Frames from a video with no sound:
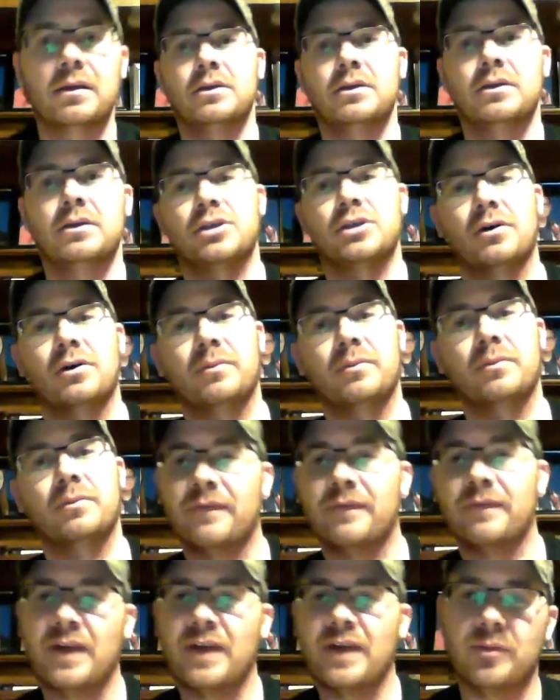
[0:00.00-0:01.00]
So
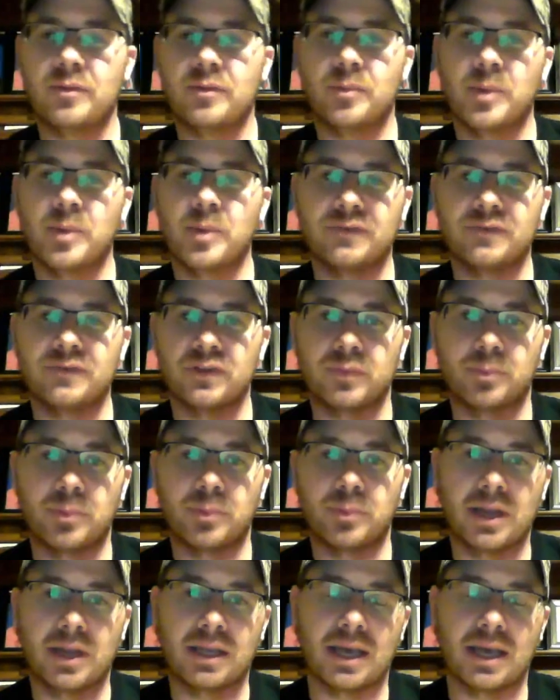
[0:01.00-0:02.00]
my favorite baits for the
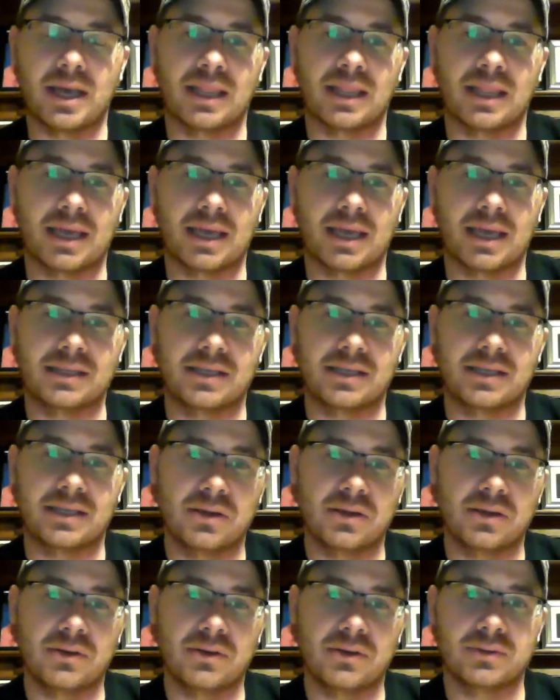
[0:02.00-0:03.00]
spring, I like to
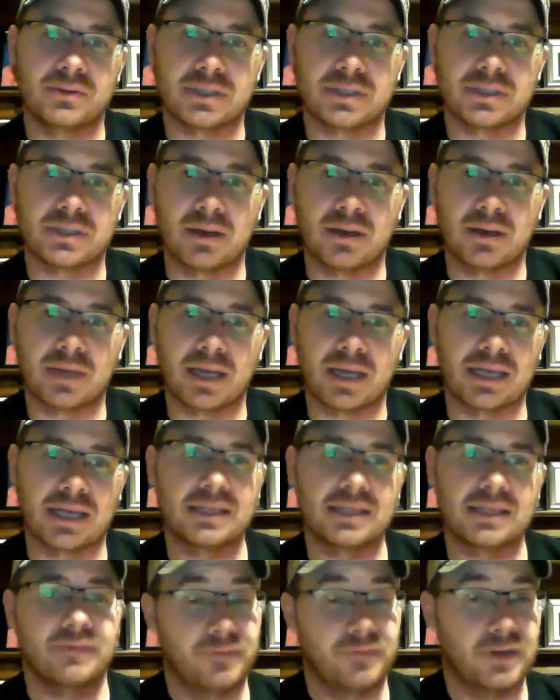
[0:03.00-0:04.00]
use, I
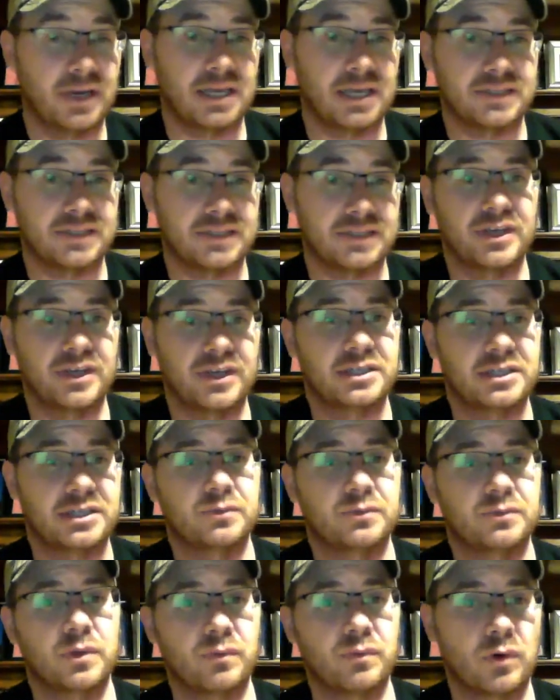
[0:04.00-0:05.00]
like to finesse fish
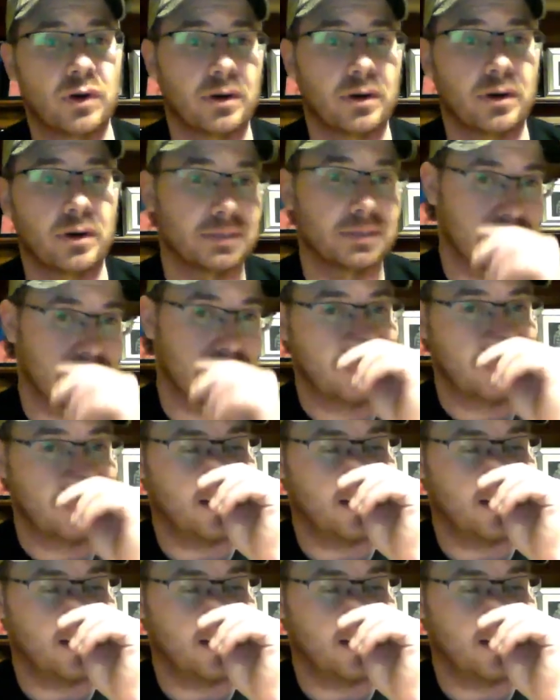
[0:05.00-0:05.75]
with worms.